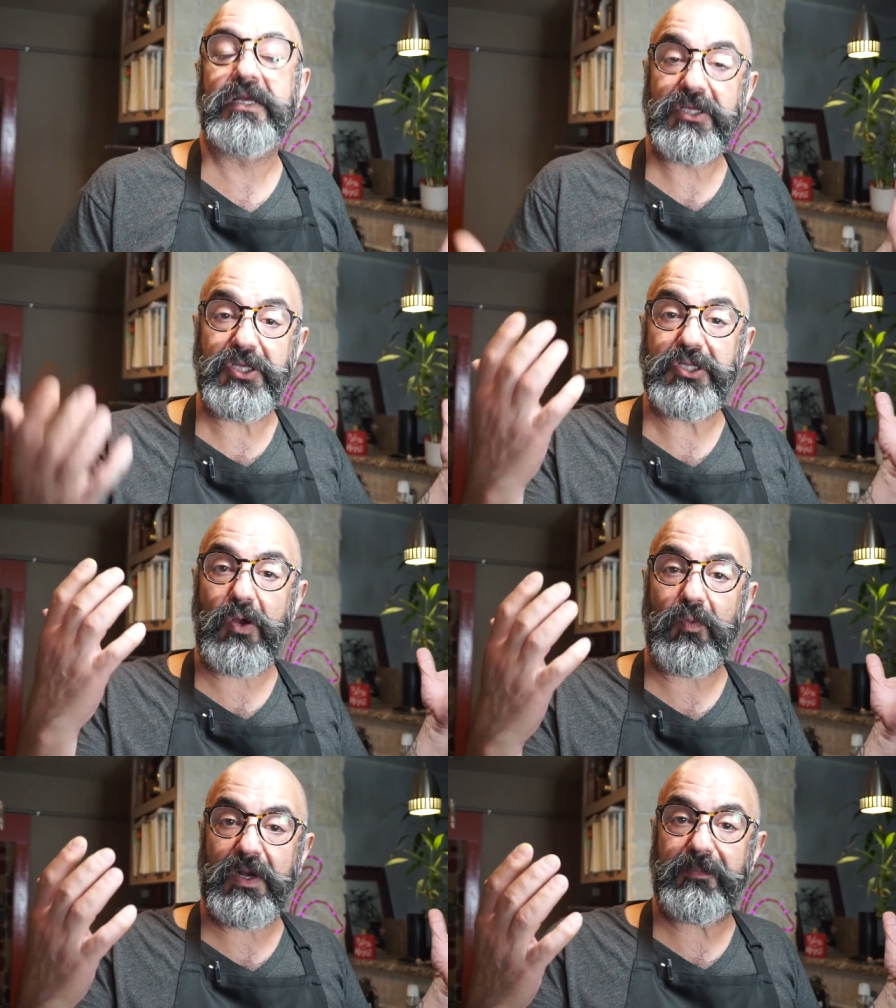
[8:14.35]
you
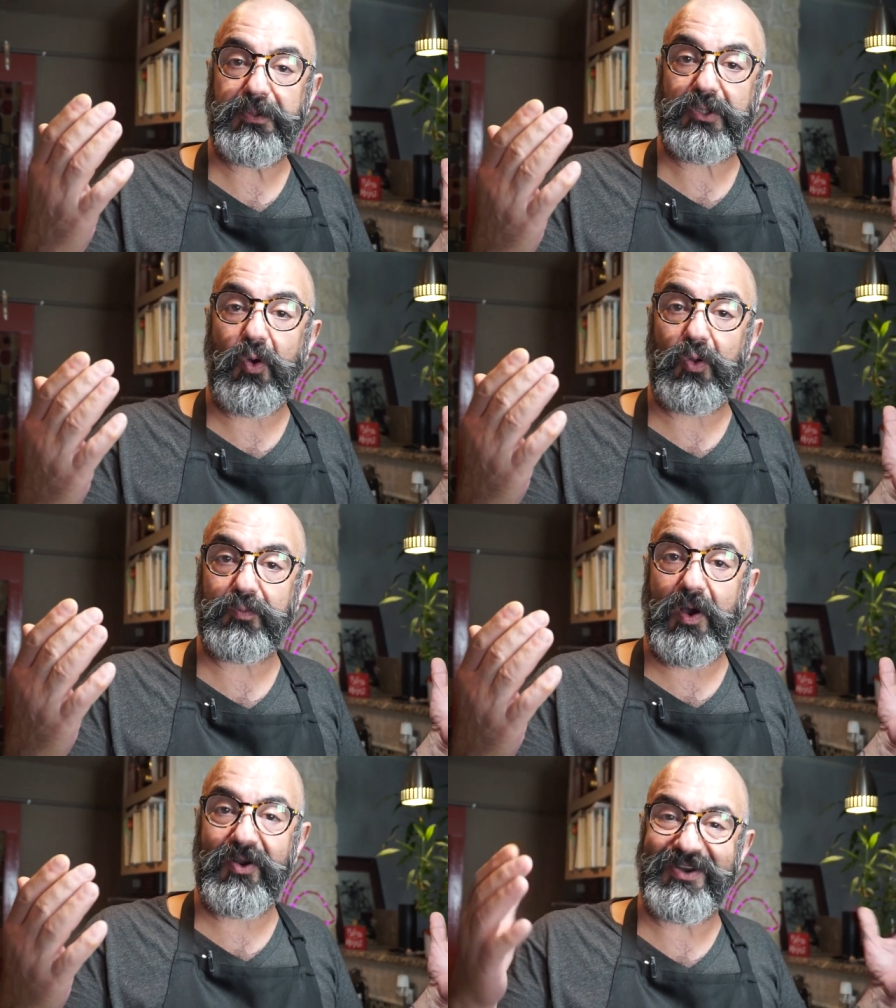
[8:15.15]
don't want to put cold
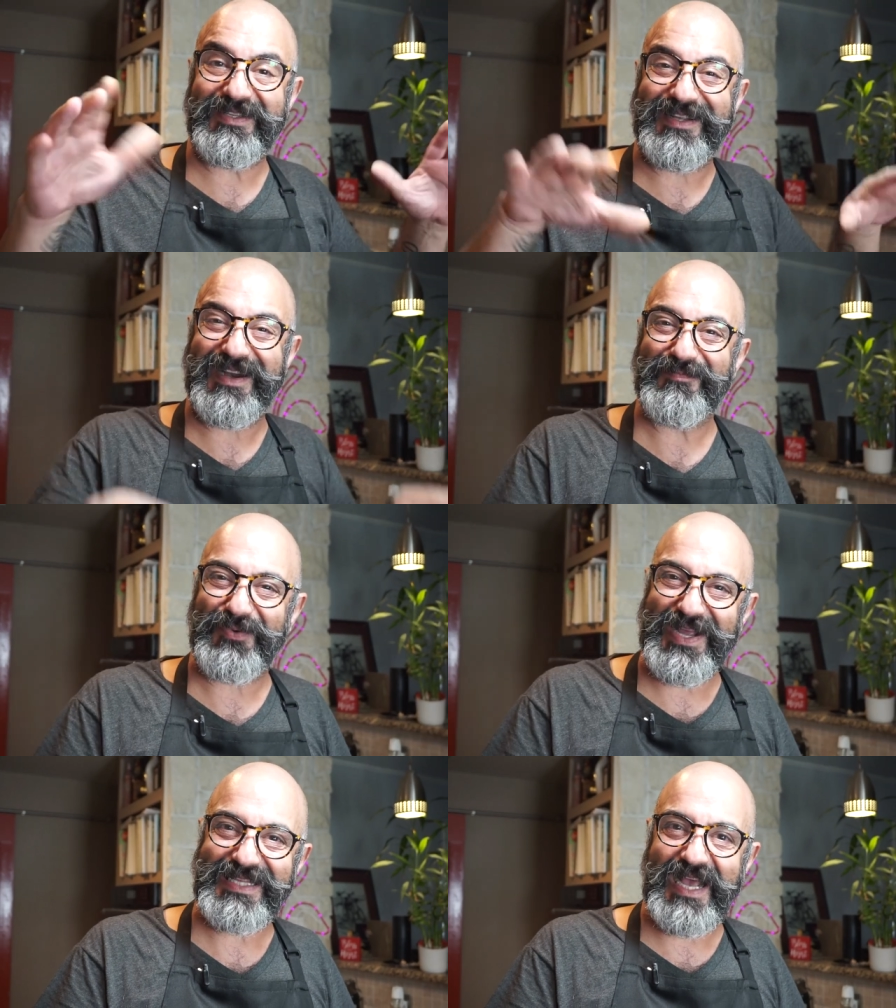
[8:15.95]
water in there and
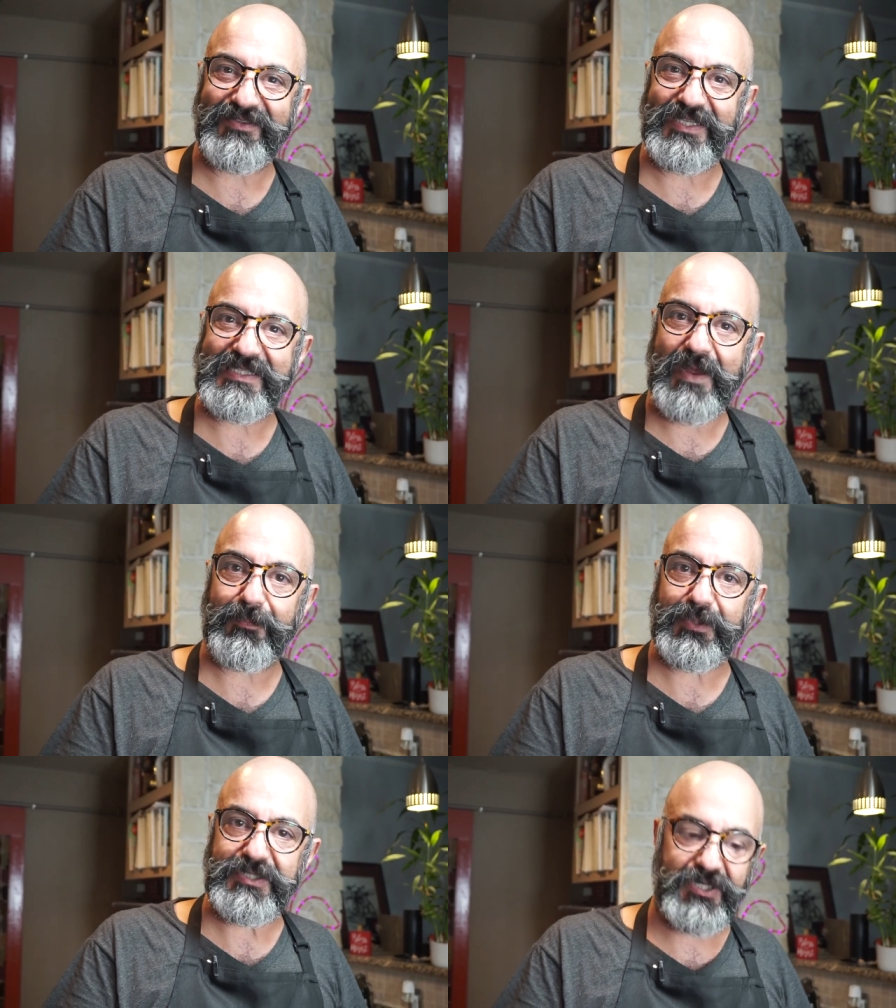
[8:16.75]
bring down the
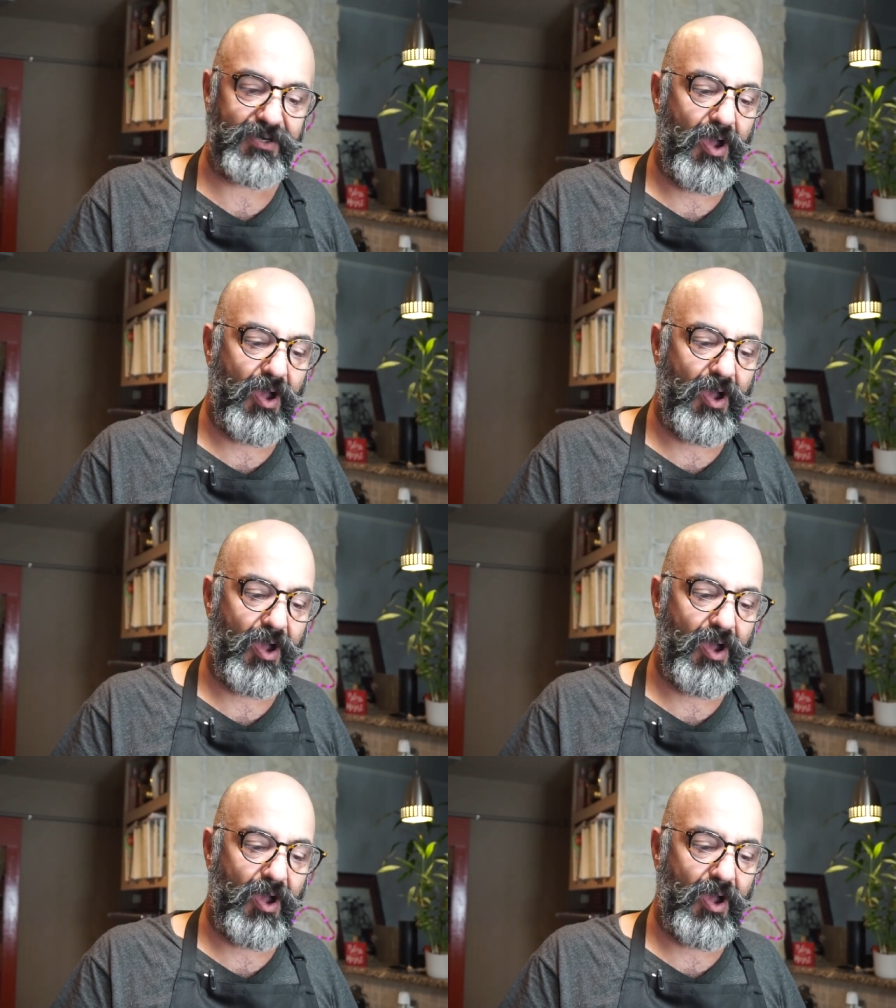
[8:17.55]
temperature.